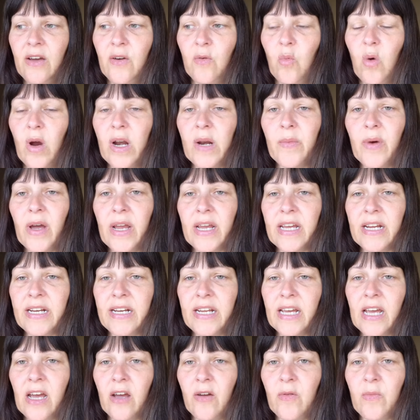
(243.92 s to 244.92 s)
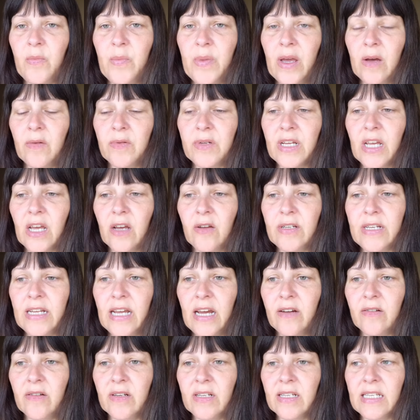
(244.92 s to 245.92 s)
When am I going to go be able to go
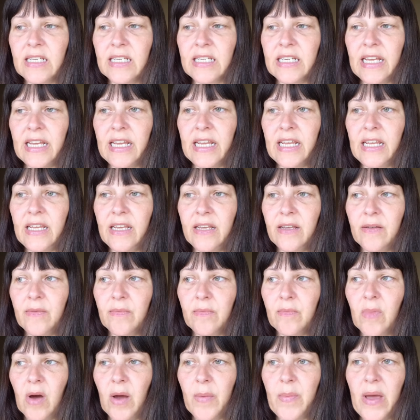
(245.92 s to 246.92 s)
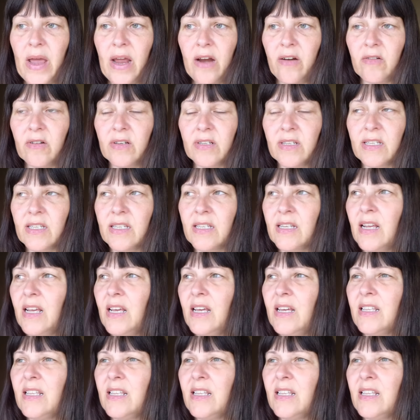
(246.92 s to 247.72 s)
down and see my parents?